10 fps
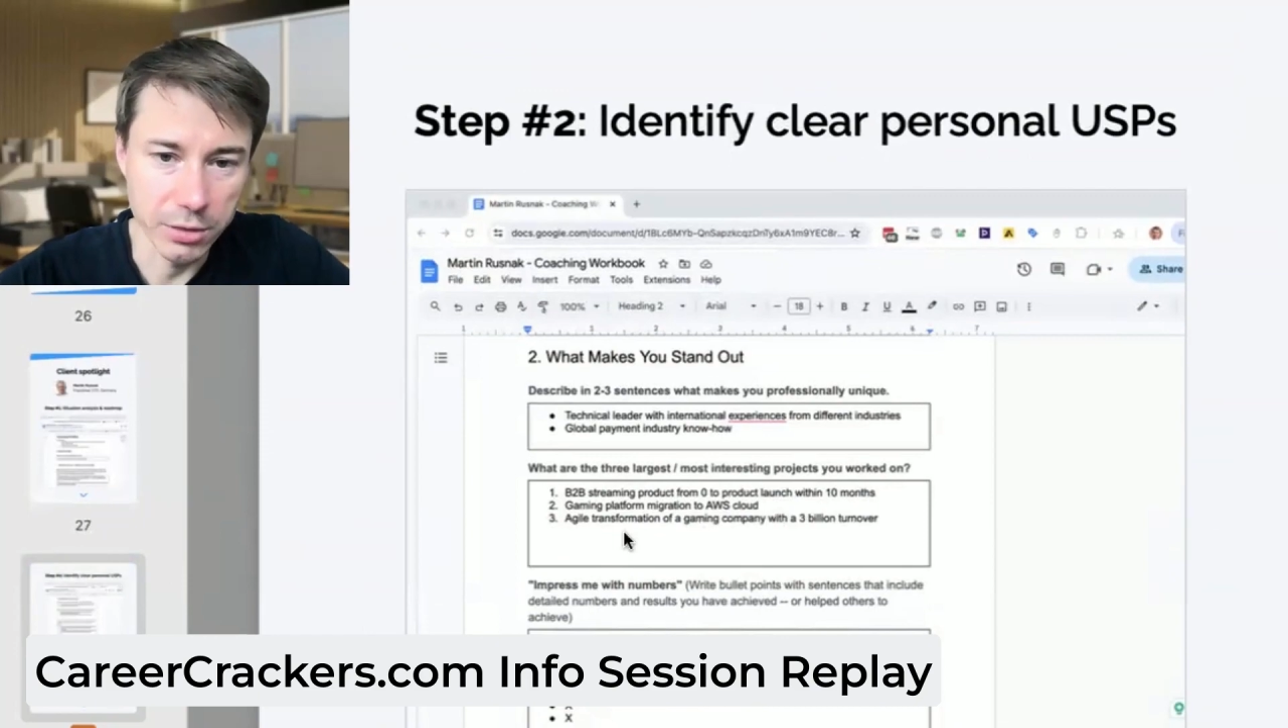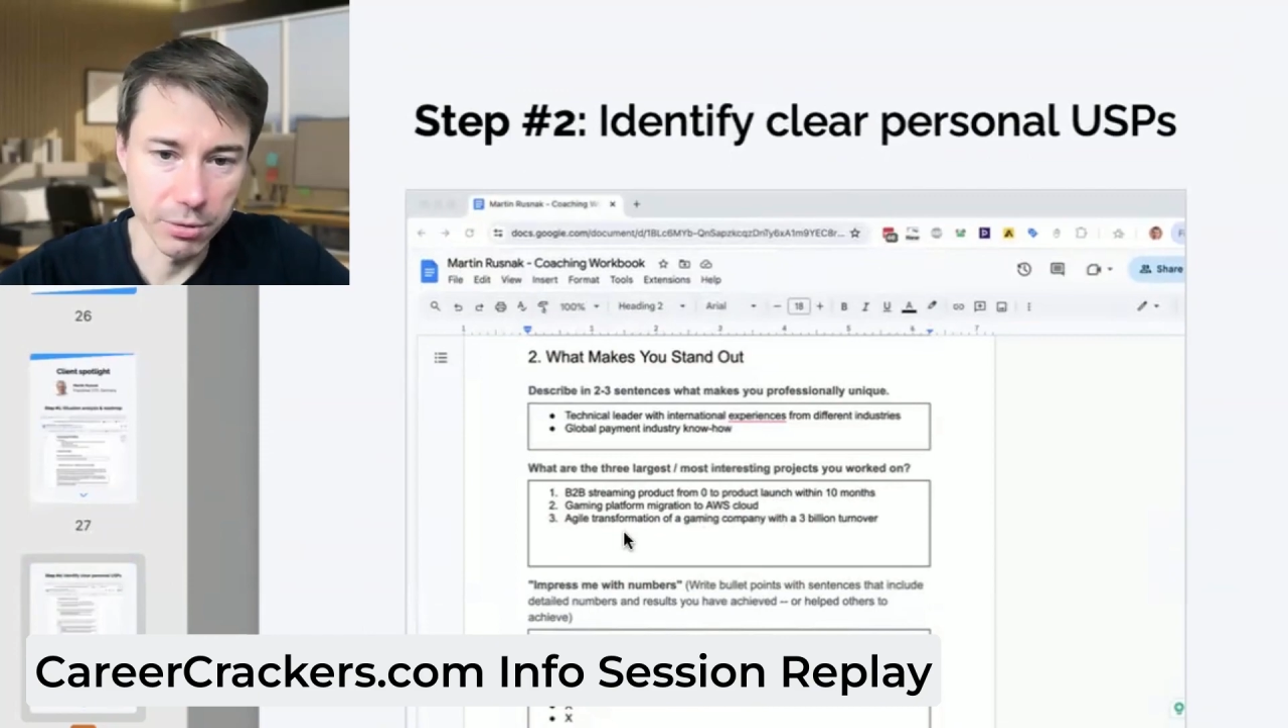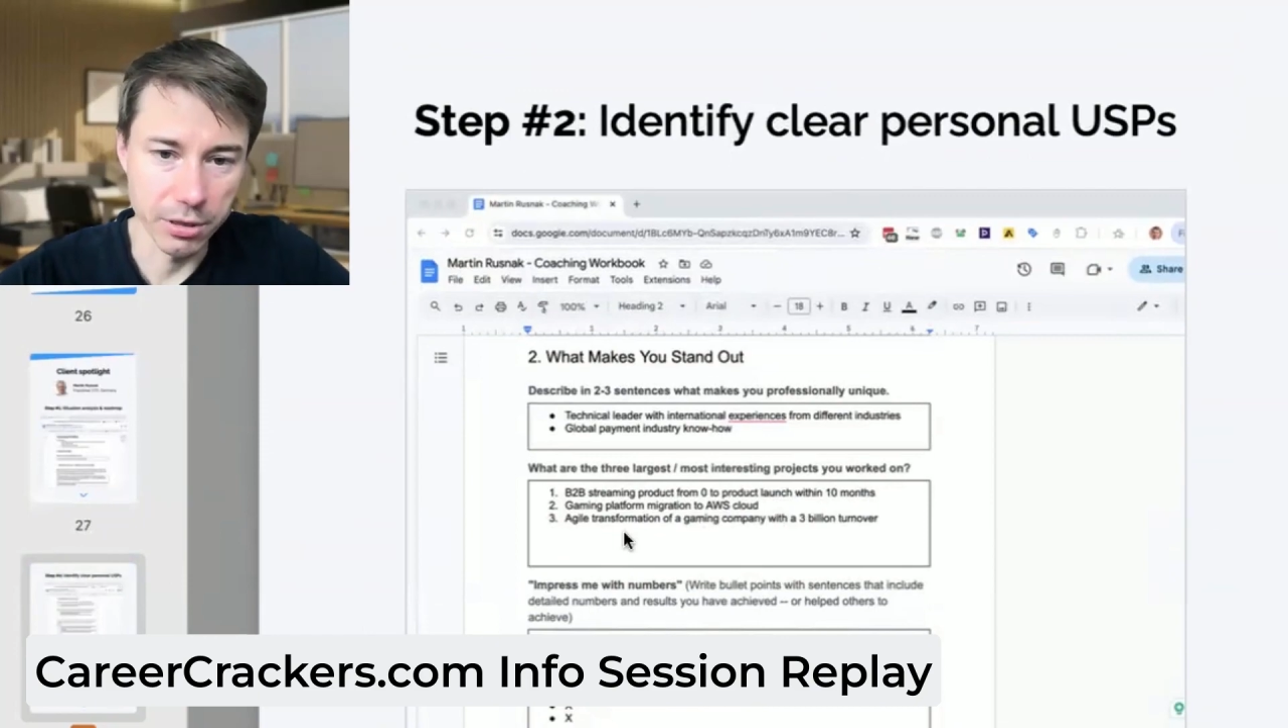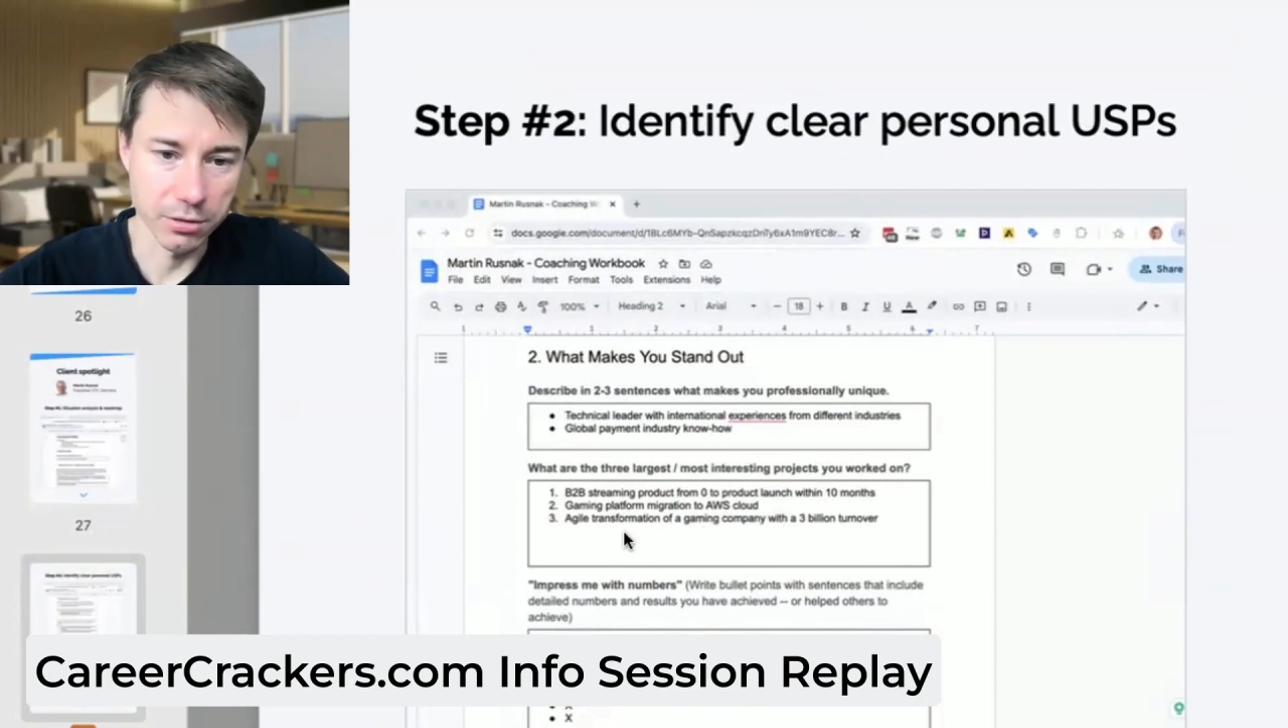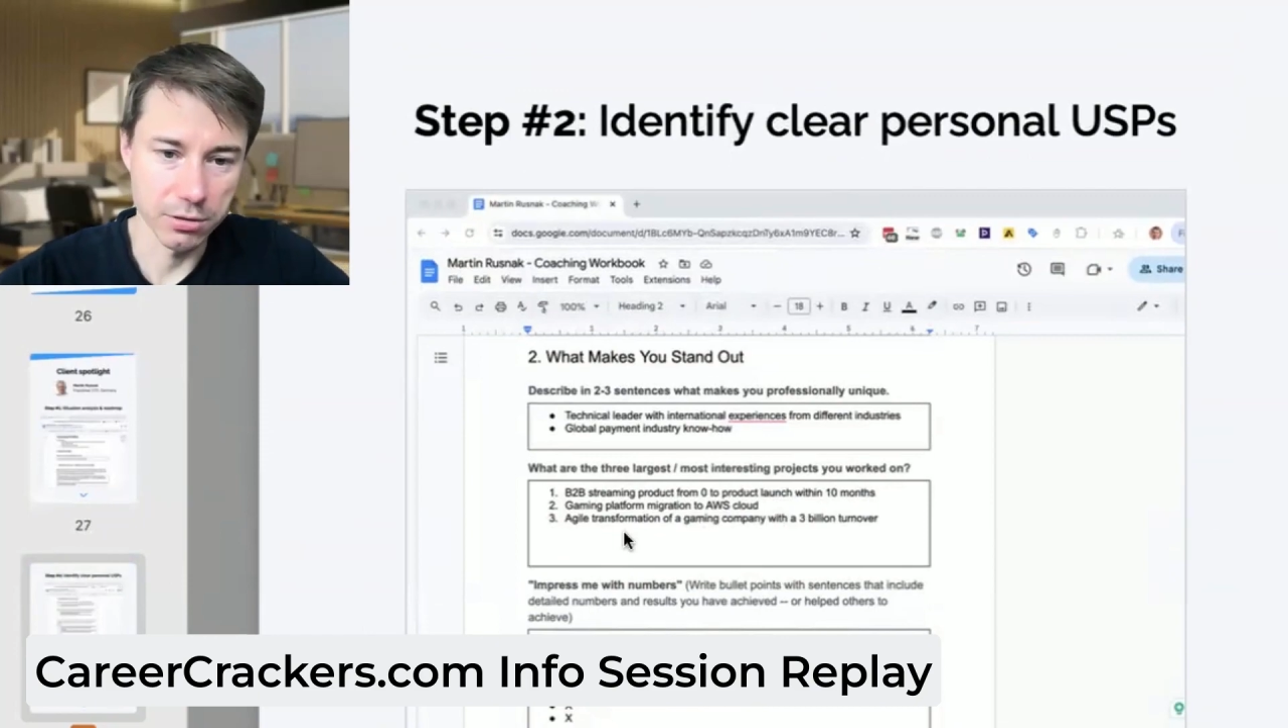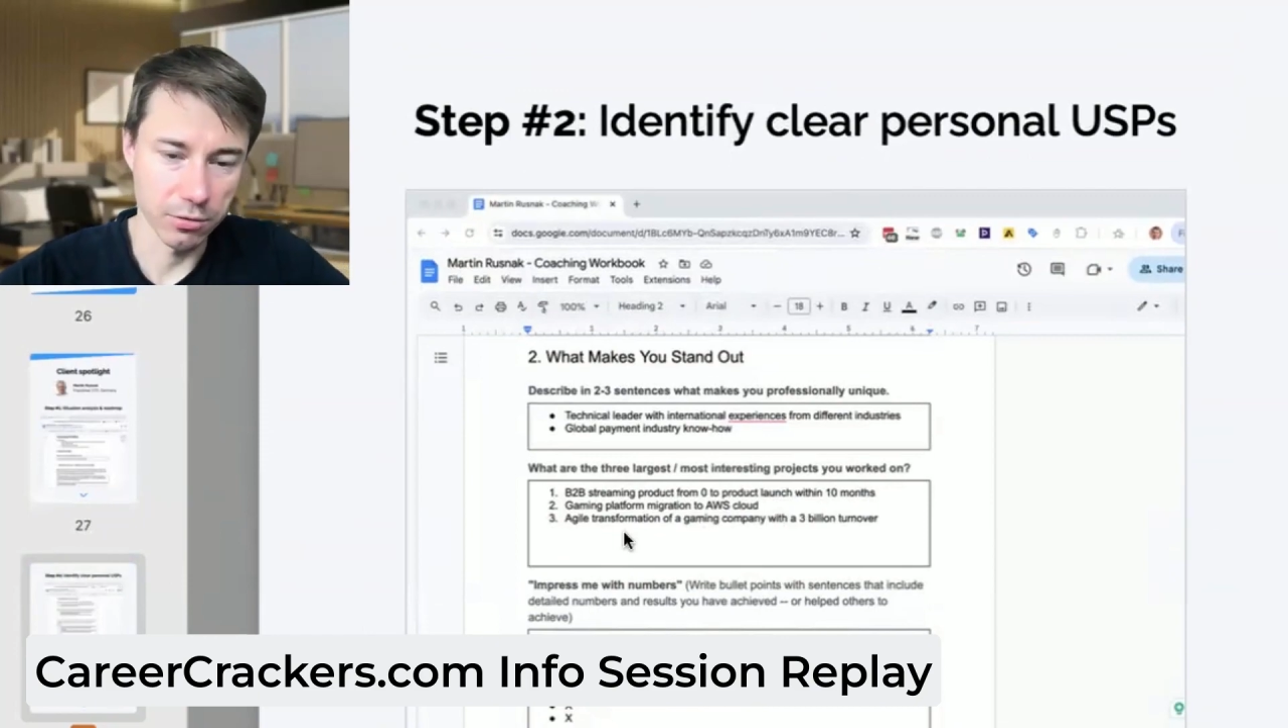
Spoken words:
because